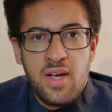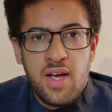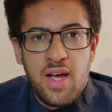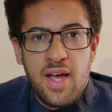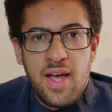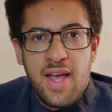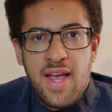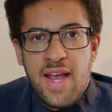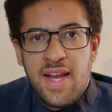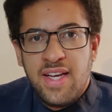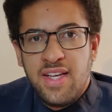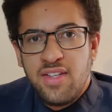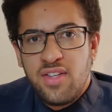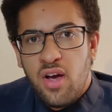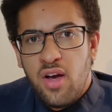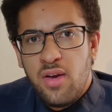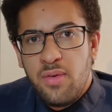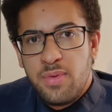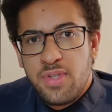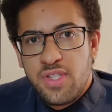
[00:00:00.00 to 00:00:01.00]
uh, any
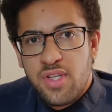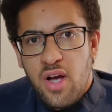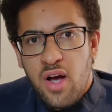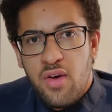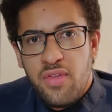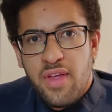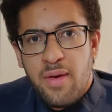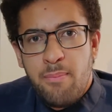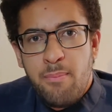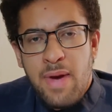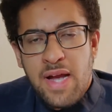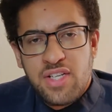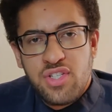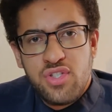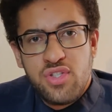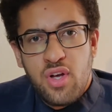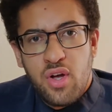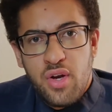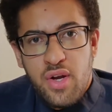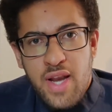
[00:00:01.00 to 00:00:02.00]
type of style that
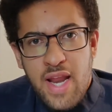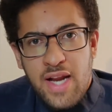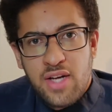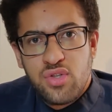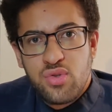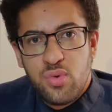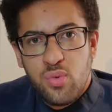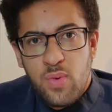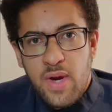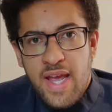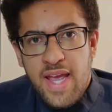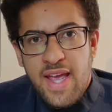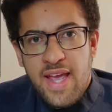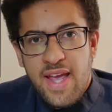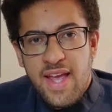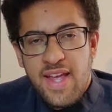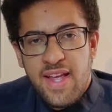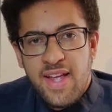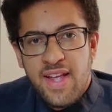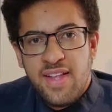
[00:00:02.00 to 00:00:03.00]
matches our natural
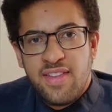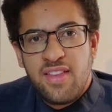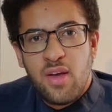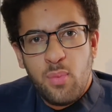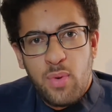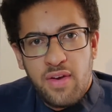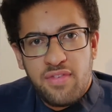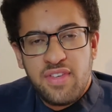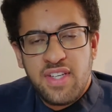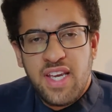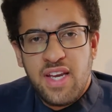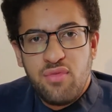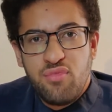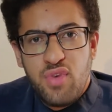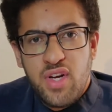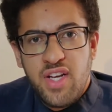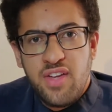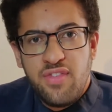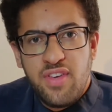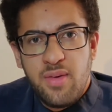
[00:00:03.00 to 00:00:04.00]
hair, that we have to get
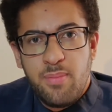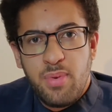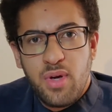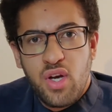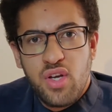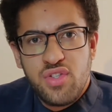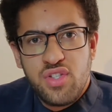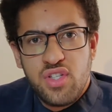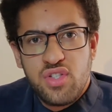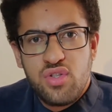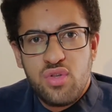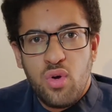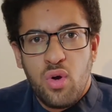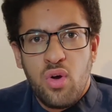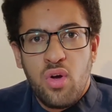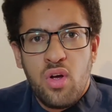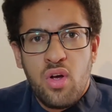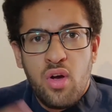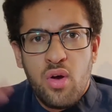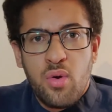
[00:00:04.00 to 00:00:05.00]
rid of it because it's
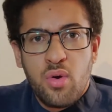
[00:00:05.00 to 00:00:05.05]
not